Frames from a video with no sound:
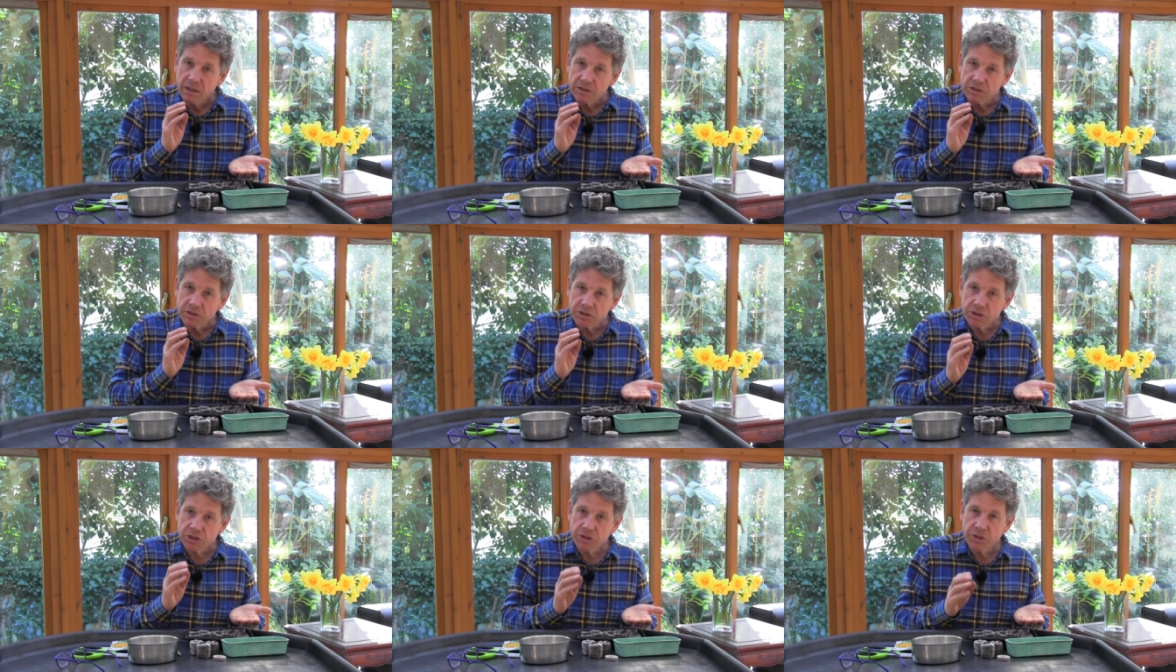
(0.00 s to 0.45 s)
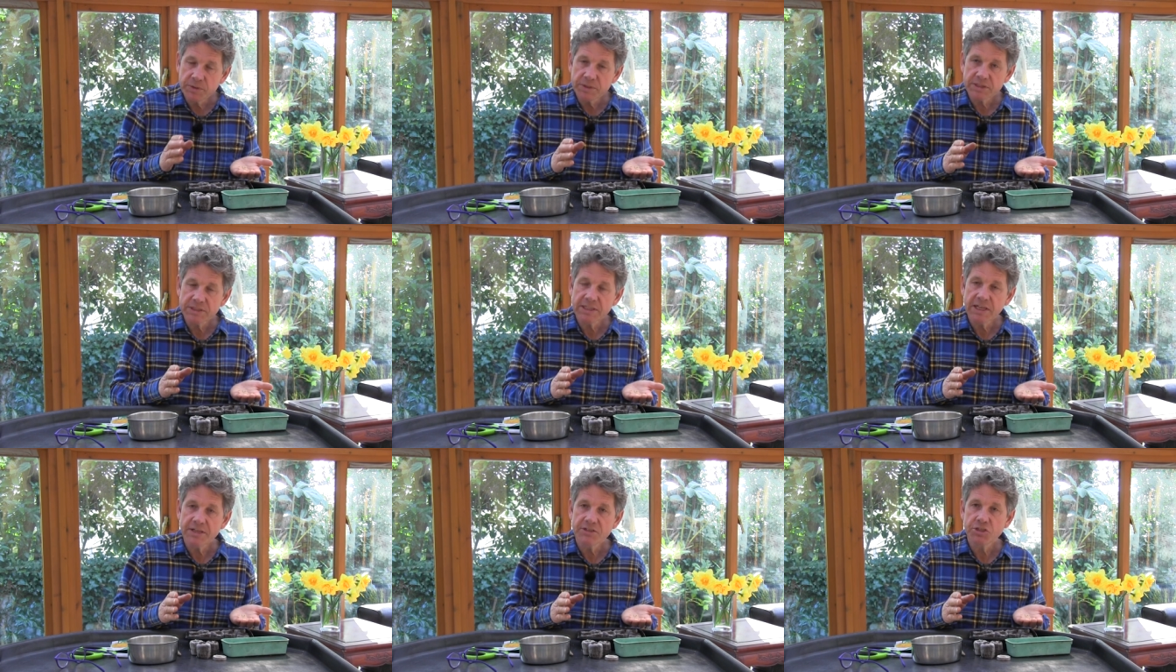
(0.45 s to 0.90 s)
As soon
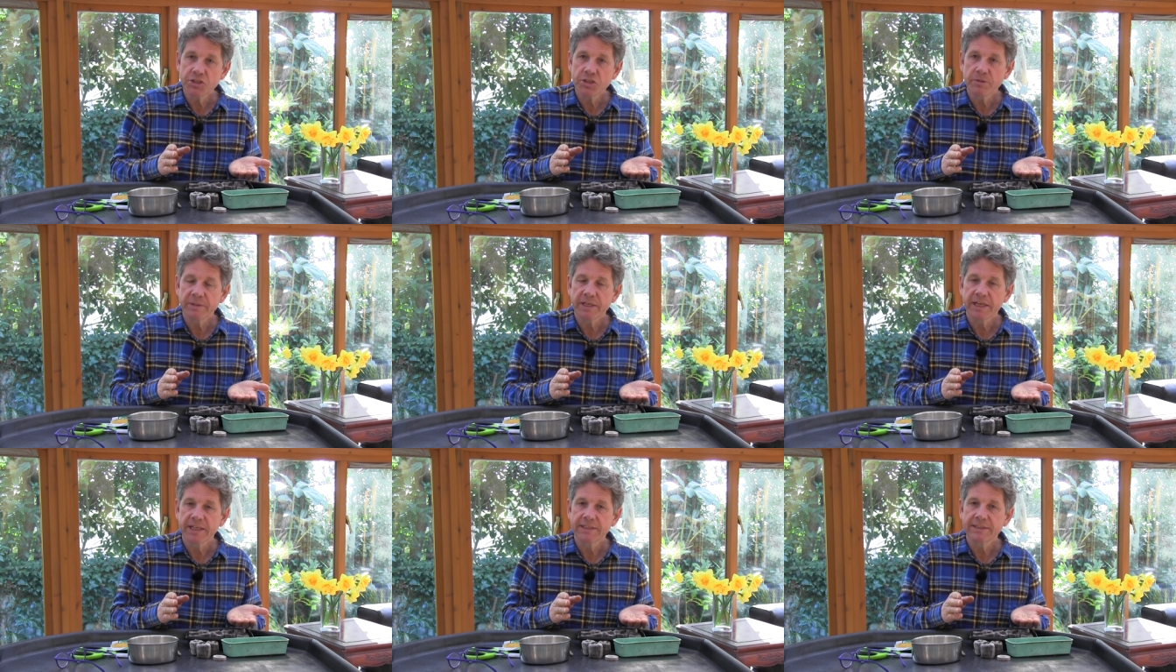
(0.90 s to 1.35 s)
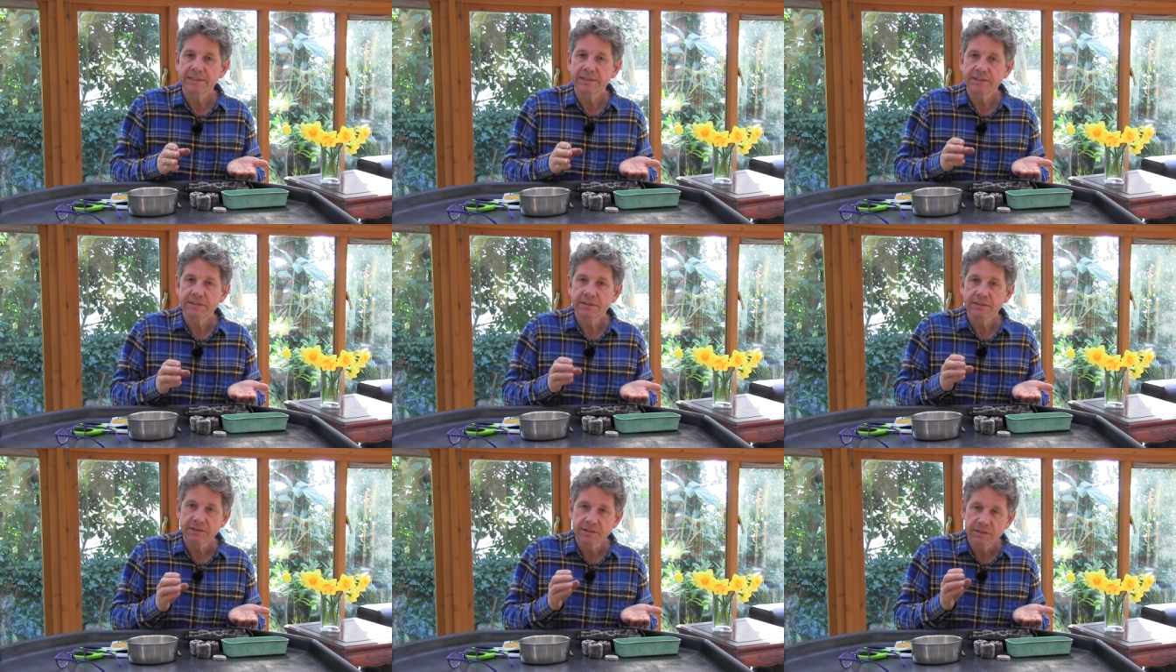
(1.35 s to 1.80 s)
as they're
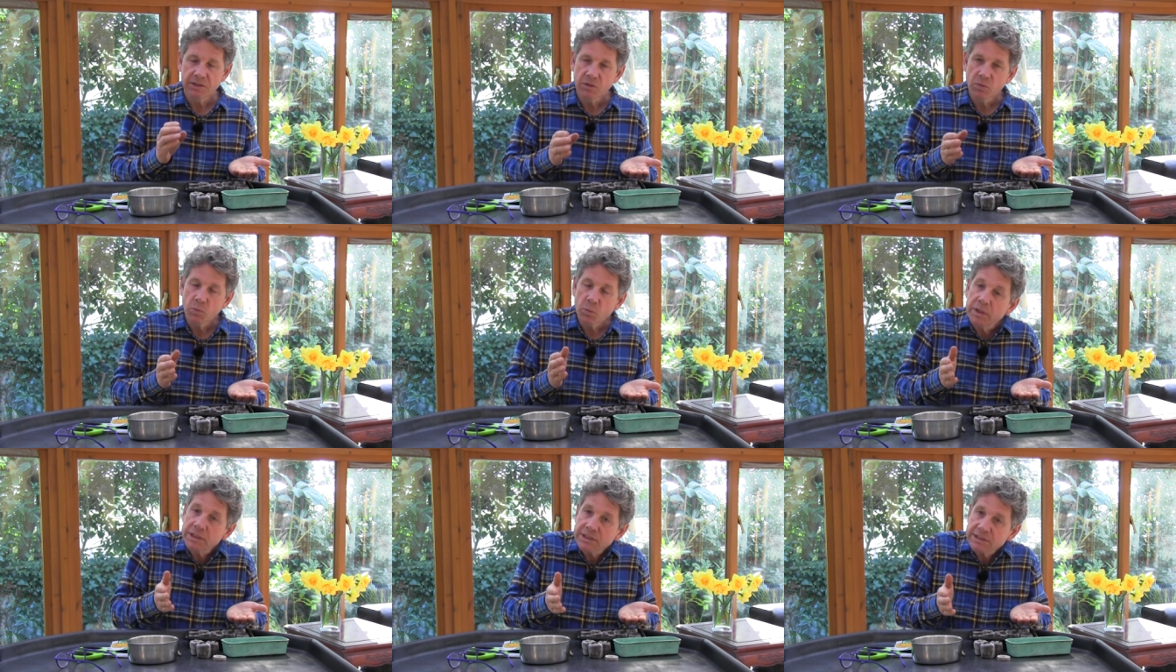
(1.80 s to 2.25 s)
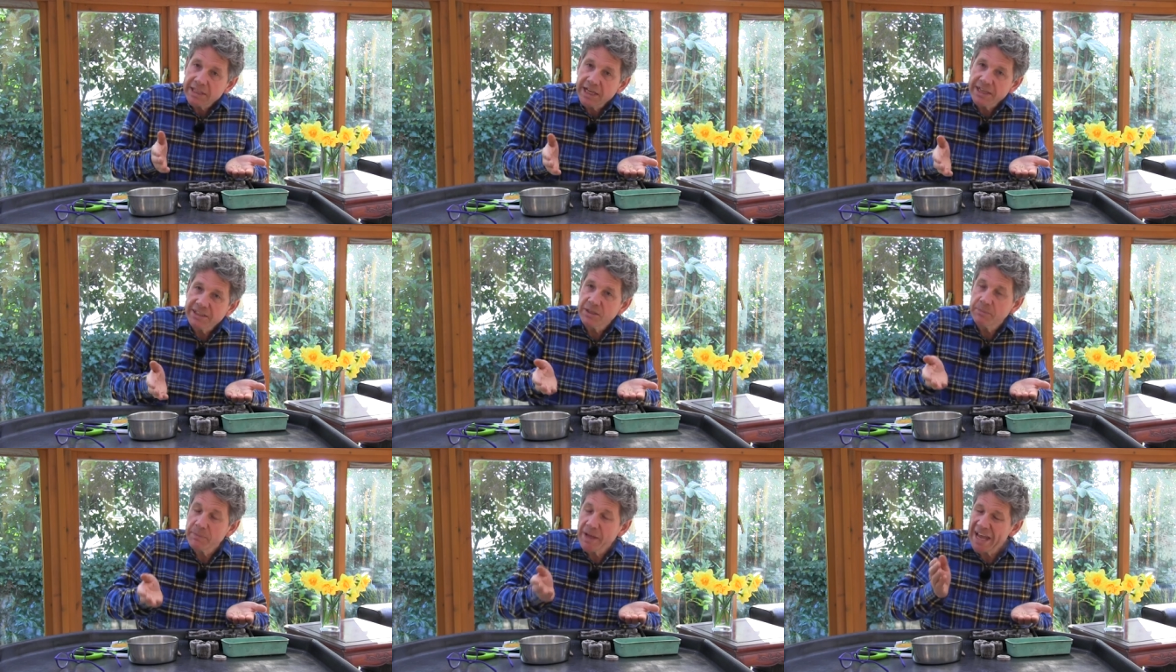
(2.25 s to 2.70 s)
germinated, we'll
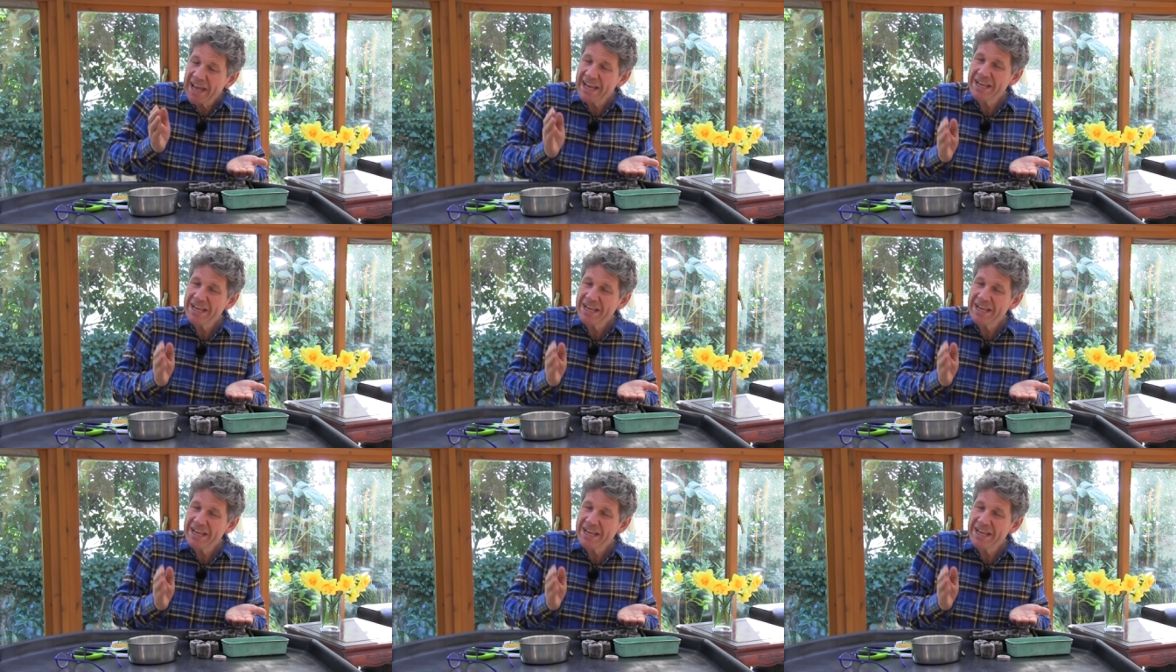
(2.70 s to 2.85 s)
take them